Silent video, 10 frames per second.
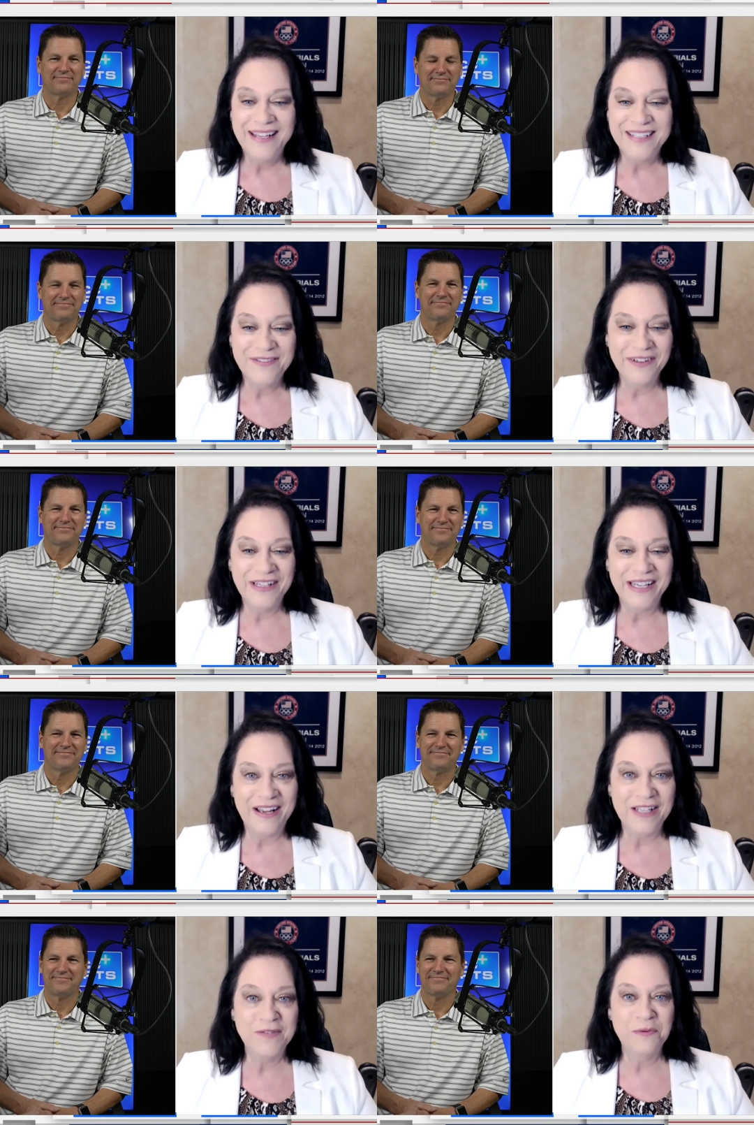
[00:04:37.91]
Speaker 1: it's
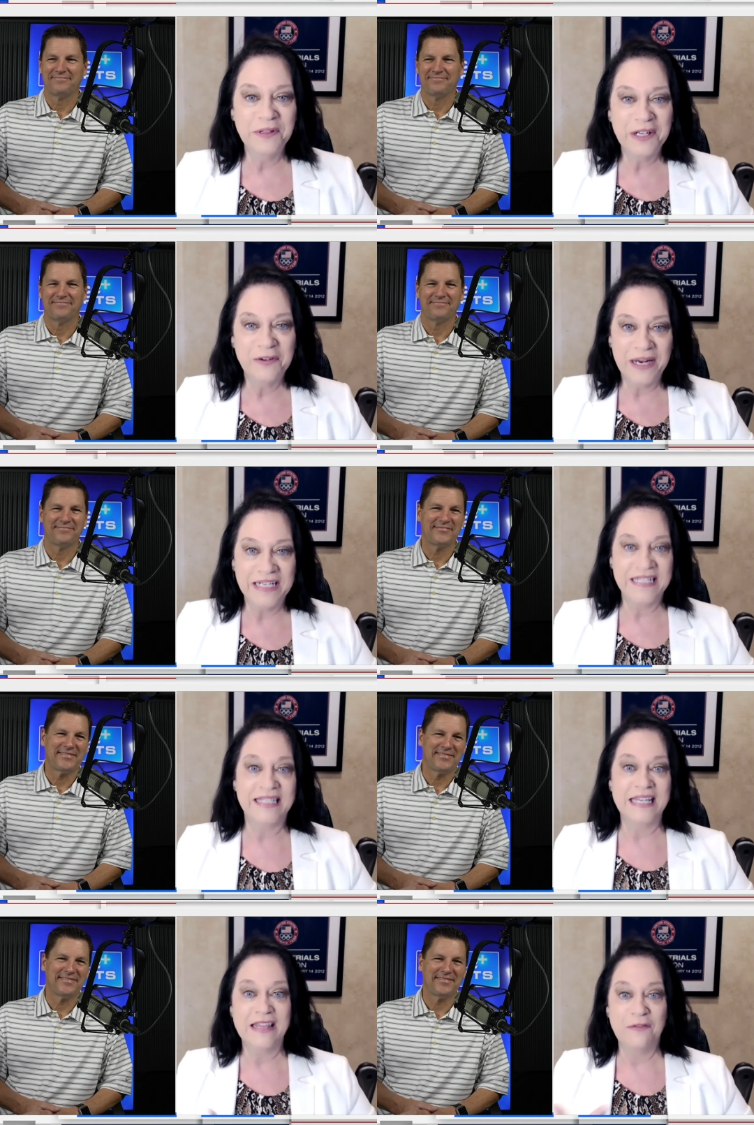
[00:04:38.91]
really, it's really great to
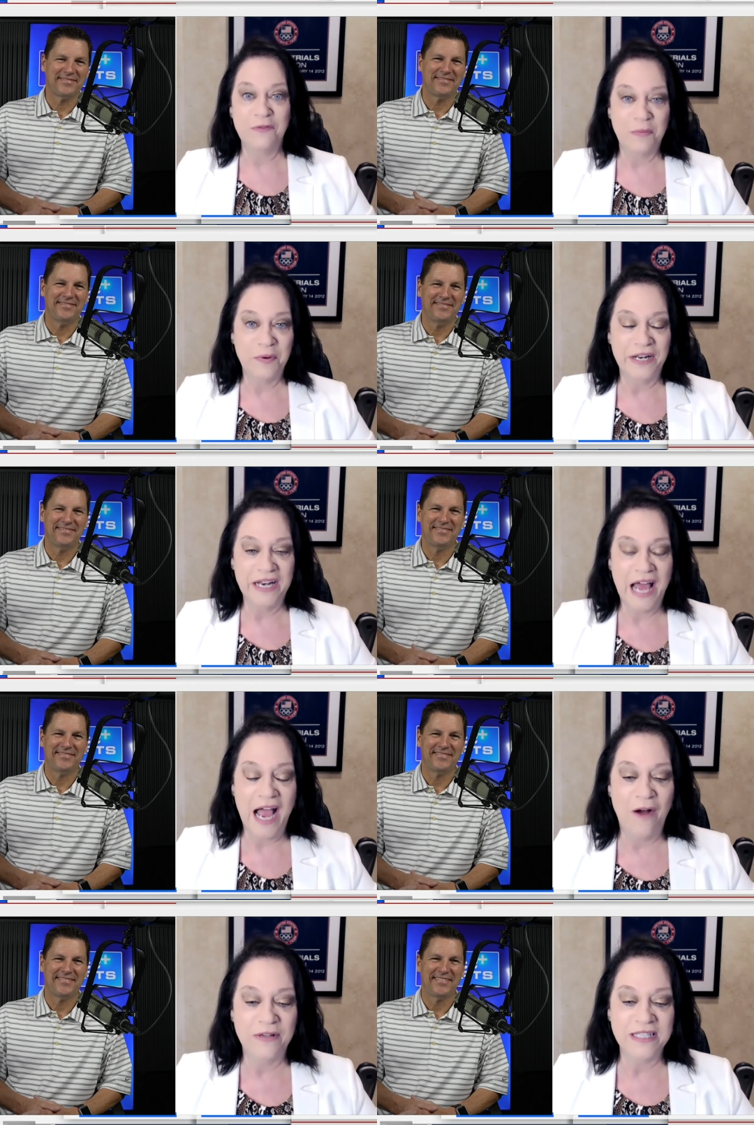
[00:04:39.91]
see the footprint and
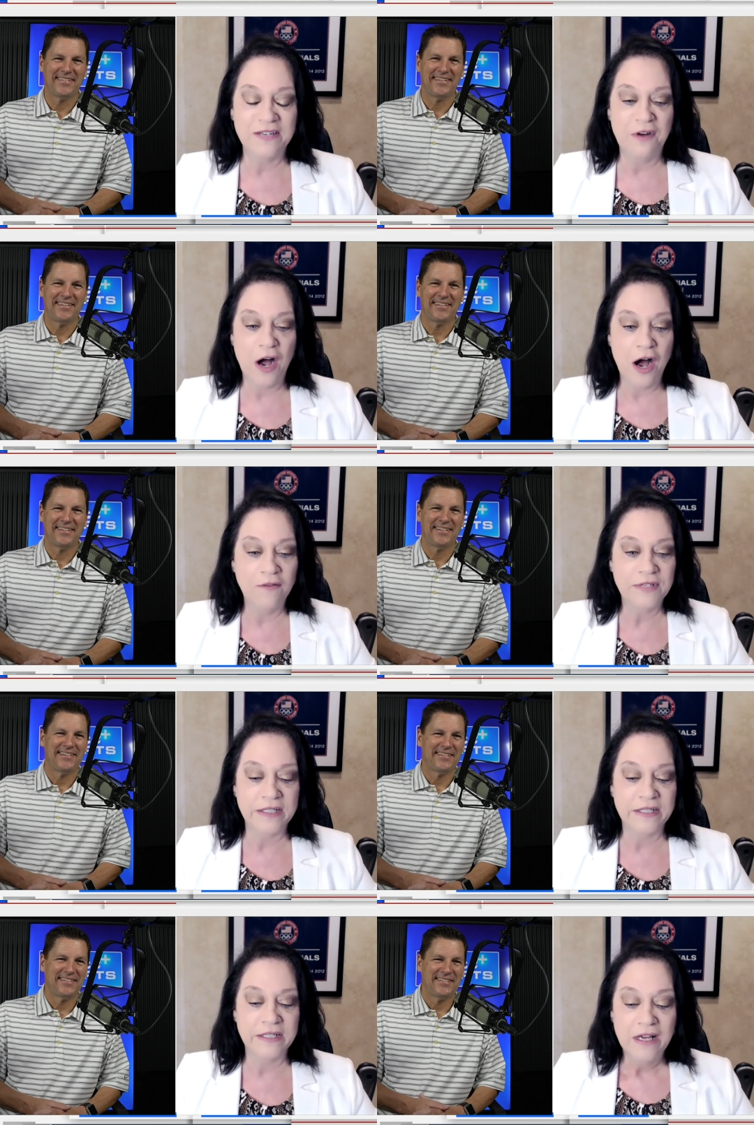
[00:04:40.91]
how it's evolved.
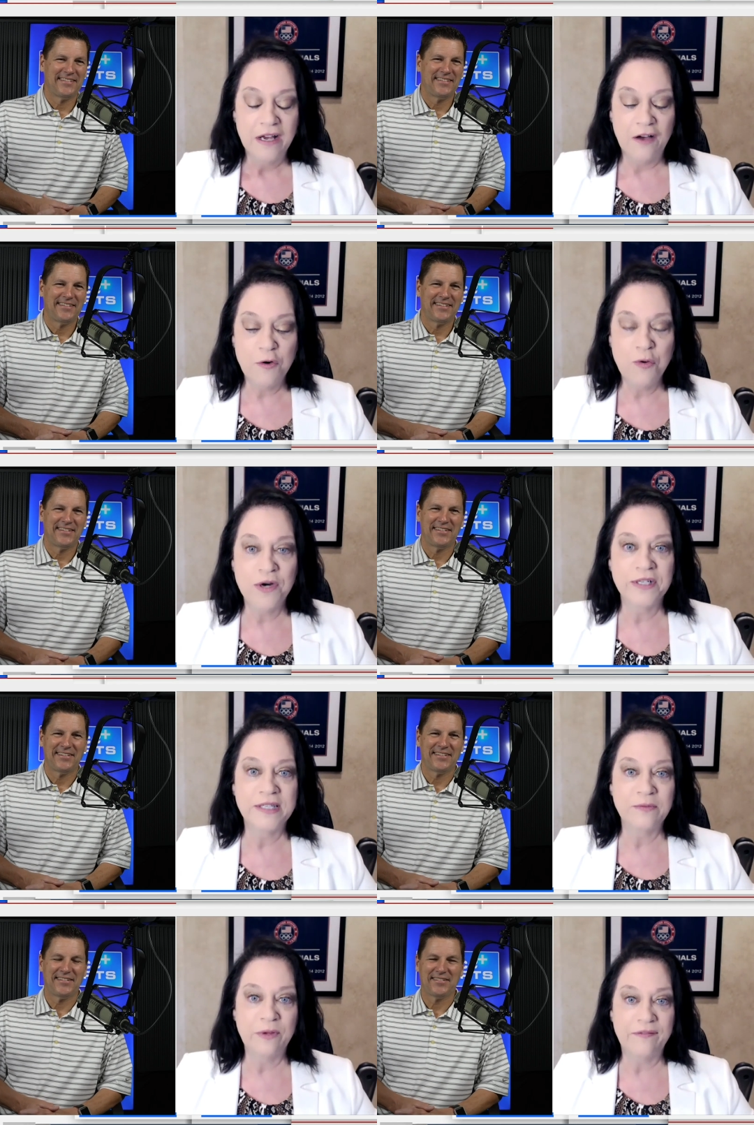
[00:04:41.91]
And of
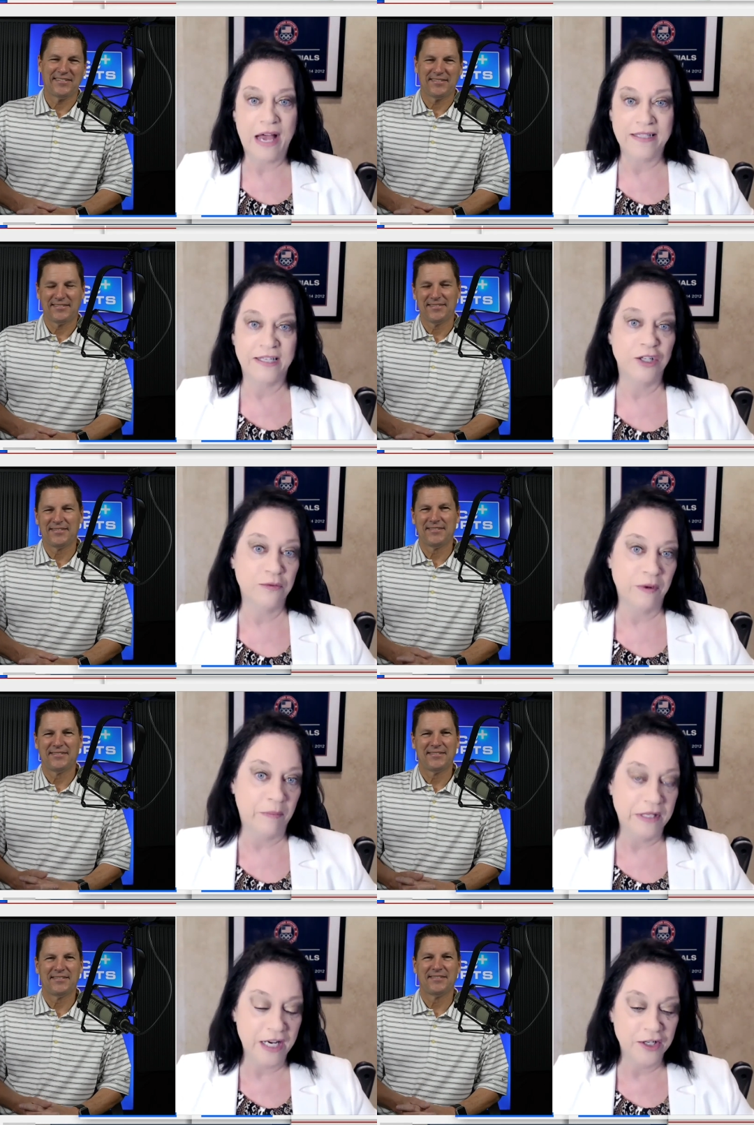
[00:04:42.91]
course, we've got such a
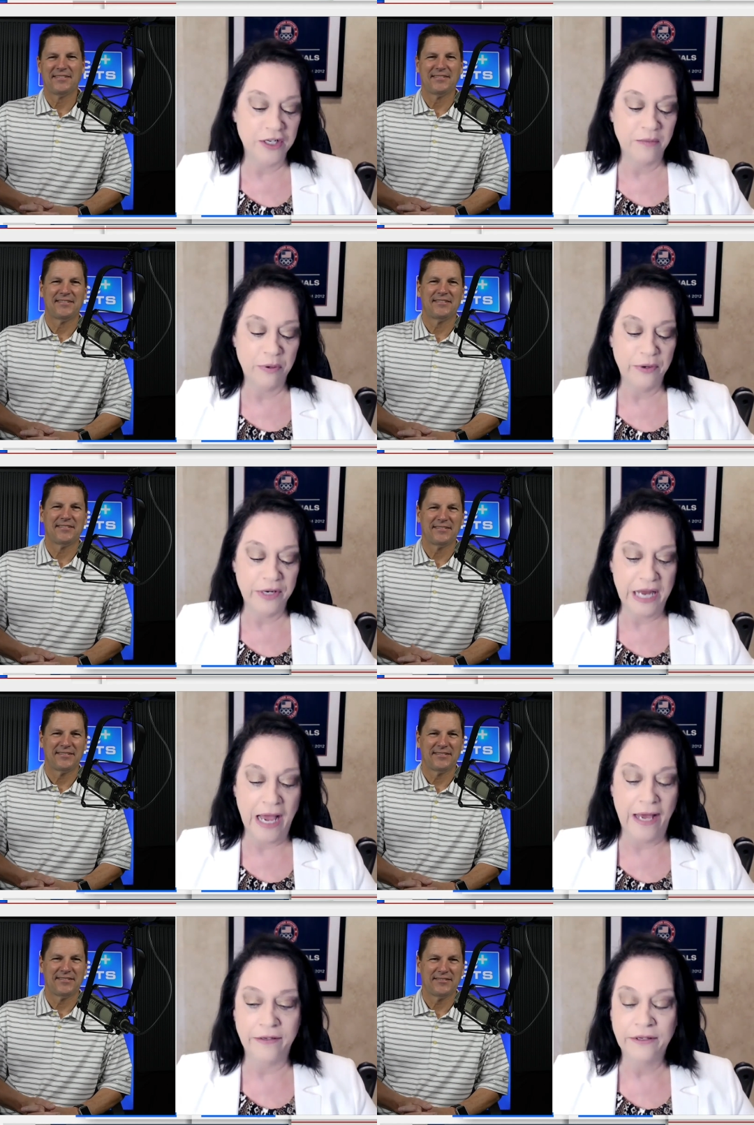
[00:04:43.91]
reputation of putting
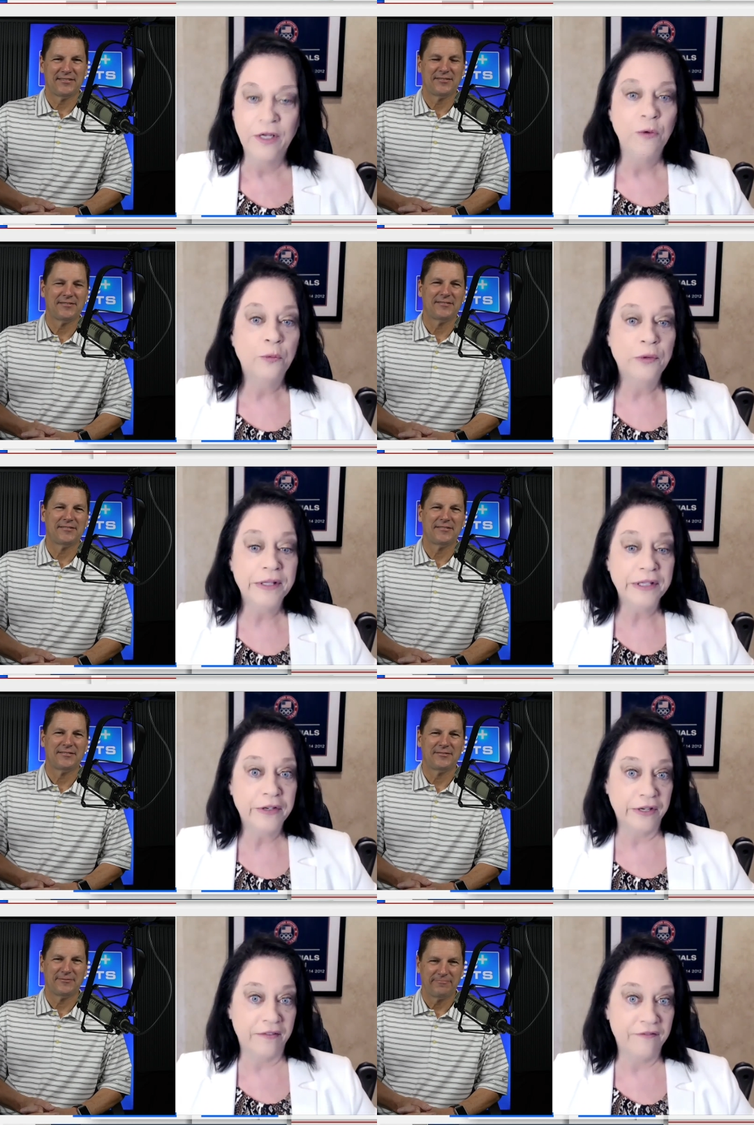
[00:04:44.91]
on really
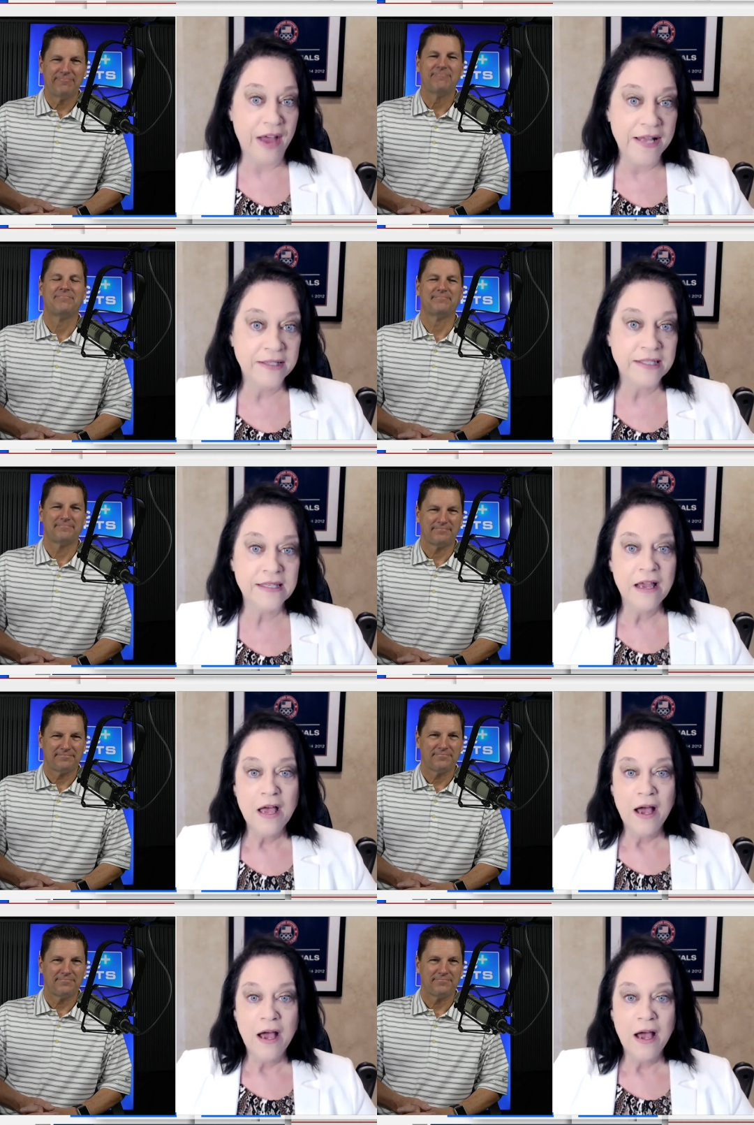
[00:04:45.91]
good events